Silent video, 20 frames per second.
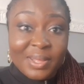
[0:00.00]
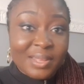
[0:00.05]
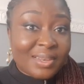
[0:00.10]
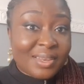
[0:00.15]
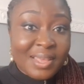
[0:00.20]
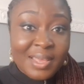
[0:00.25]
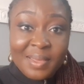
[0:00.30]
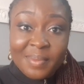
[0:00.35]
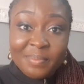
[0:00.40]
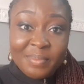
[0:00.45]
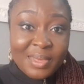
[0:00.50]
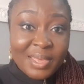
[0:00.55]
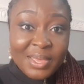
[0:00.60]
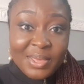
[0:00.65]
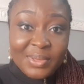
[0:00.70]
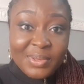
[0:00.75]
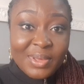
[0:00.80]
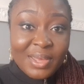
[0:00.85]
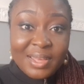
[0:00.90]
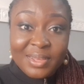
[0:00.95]
and
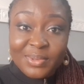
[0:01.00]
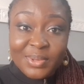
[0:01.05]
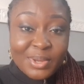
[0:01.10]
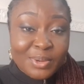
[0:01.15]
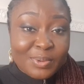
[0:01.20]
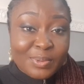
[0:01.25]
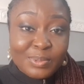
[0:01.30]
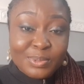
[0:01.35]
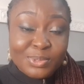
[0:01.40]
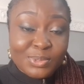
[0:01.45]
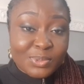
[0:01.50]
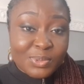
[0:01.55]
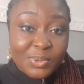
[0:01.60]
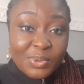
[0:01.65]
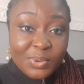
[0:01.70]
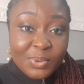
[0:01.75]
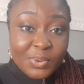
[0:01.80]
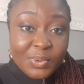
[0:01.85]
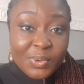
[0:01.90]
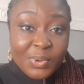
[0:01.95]
man, you're good to
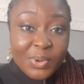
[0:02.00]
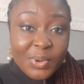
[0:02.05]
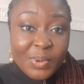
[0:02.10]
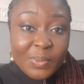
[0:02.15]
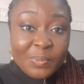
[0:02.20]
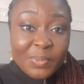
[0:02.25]
go.